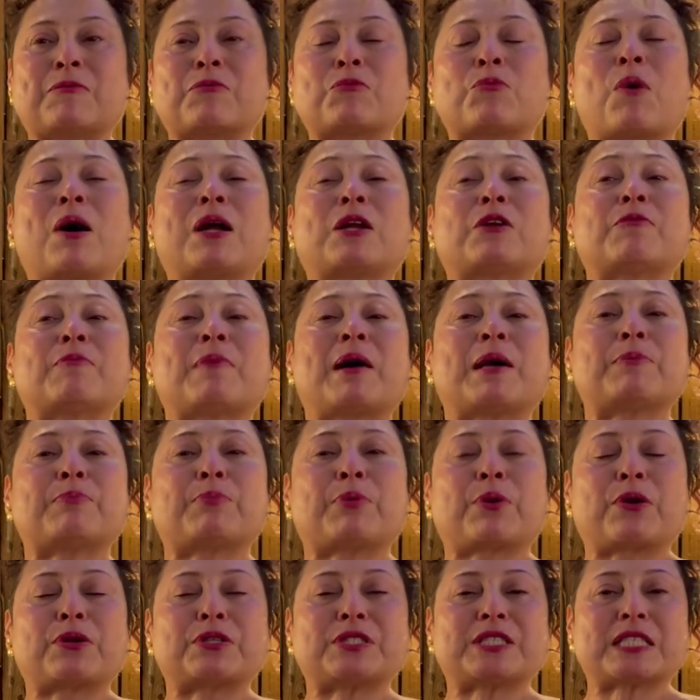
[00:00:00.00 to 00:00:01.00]
one of my
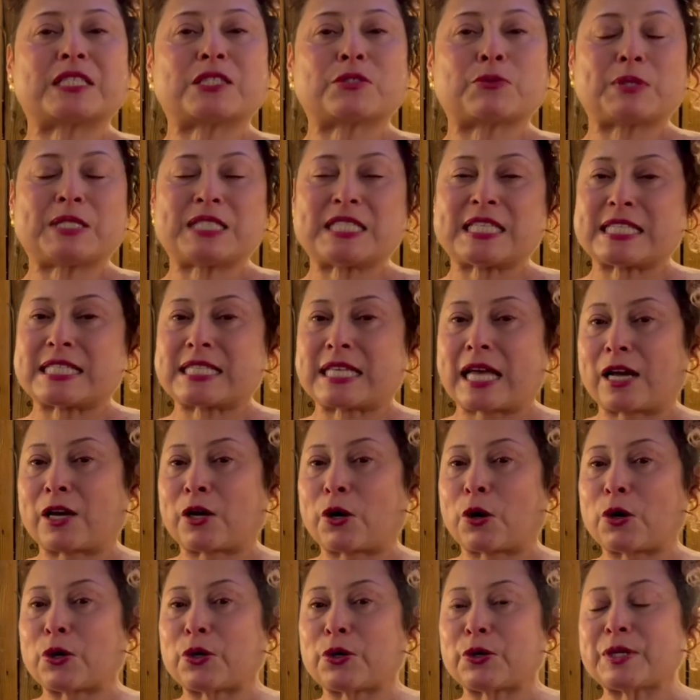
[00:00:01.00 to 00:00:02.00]
projects, which is a
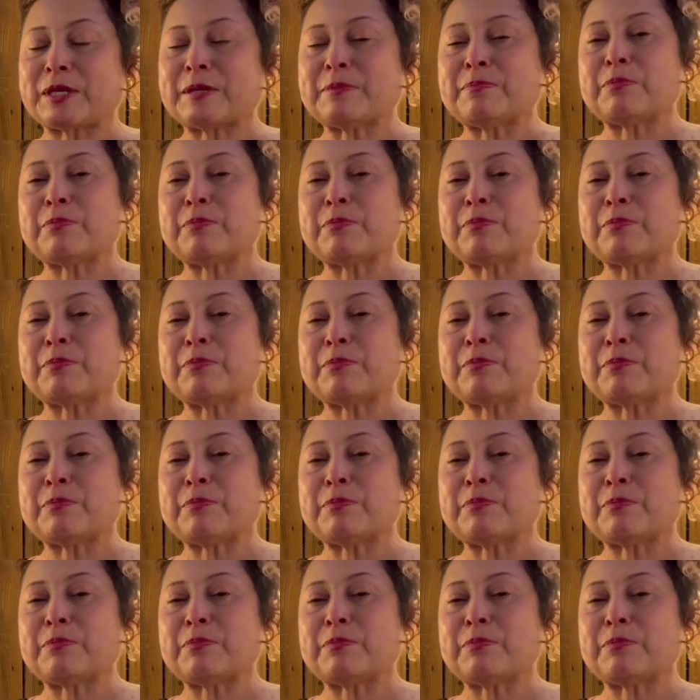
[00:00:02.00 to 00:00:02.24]
coloring